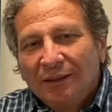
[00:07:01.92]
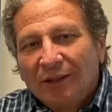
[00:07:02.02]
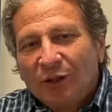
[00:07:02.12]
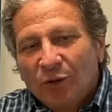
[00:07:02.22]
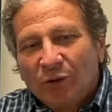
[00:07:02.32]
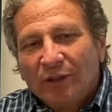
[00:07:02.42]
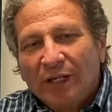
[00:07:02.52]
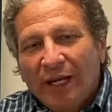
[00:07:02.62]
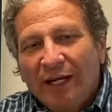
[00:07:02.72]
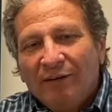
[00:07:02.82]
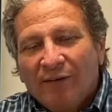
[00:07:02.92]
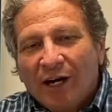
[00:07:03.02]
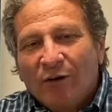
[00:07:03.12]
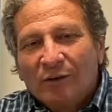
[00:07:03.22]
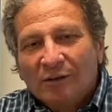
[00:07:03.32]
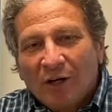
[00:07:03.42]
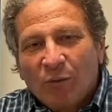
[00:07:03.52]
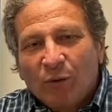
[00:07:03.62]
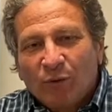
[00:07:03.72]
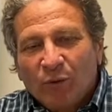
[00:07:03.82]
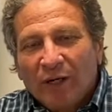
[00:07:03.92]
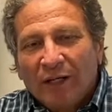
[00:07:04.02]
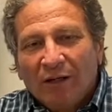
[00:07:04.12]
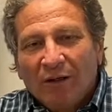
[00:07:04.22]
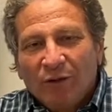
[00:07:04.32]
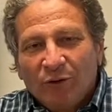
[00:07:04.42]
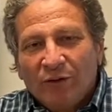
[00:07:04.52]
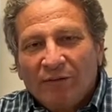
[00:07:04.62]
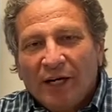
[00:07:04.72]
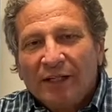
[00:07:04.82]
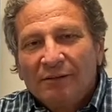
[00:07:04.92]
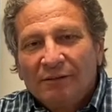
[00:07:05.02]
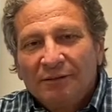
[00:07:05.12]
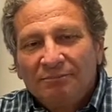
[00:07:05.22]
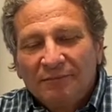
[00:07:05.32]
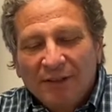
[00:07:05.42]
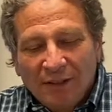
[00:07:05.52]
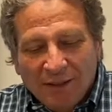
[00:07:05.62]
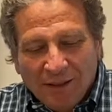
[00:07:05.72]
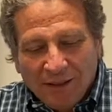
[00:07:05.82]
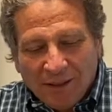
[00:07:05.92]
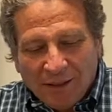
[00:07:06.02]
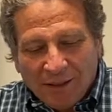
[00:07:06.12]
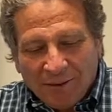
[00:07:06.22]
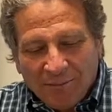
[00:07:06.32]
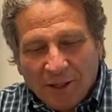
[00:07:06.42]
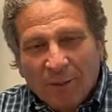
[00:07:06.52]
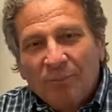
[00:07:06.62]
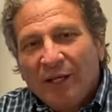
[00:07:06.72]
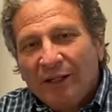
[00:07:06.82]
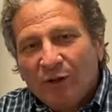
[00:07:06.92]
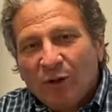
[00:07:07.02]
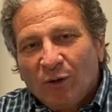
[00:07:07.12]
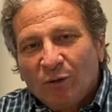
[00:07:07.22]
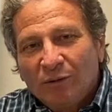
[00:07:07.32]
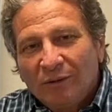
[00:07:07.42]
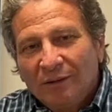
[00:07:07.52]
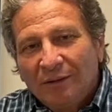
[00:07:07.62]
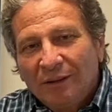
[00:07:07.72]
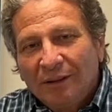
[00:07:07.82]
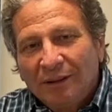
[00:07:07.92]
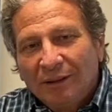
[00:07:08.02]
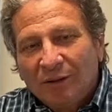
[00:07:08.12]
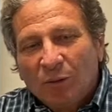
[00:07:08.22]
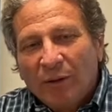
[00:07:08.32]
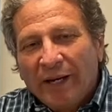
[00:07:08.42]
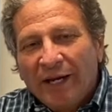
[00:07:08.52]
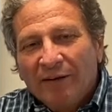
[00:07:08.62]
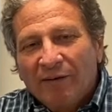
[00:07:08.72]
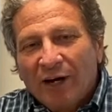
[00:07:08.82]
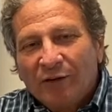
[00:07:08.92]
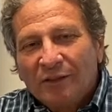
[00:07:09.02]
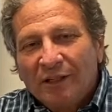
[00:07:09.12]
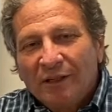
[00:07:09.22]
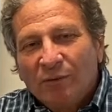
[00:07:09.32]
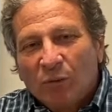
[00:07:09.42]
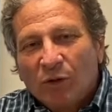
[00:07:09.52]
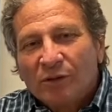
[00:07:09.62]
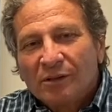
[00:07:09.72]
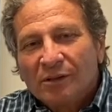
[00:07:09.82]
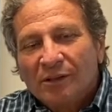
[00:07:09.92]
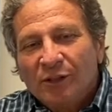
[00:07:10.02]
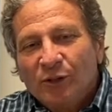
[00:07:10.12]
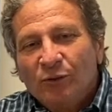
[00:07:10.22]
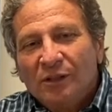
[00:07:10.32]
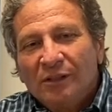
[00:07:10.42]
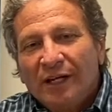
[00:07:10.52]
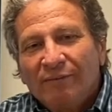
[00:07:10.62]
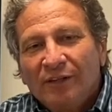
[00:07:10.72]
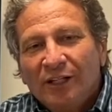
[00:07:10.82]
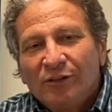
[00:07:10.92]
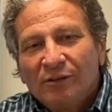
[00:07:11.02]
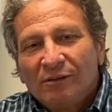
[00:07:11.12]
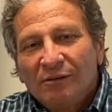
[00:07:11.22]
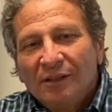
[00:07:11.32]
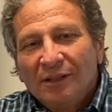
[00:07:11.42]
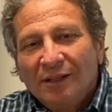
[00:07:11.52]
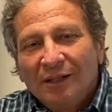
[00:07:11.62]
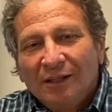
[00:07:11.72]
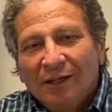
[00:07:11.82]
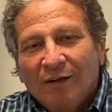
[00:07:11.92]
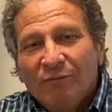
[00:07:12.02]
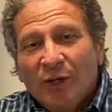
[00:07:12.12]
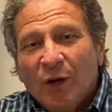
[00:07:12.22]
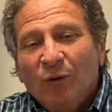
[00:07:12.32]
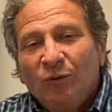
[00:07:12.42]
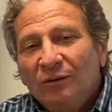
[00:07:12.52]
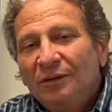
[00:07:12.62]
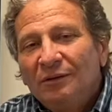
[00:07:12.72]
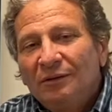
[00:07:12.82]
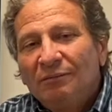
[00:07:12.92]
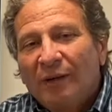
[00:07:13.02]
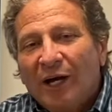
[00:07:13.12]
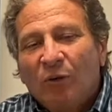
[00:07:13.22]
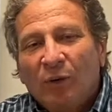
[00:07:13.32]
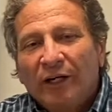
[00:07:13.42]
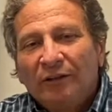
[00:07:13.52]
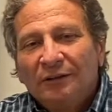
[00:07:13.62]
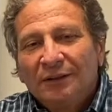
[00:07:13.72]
current antivirus software running on your device. Update those. The way antivirus works is it uses definitions of known malware,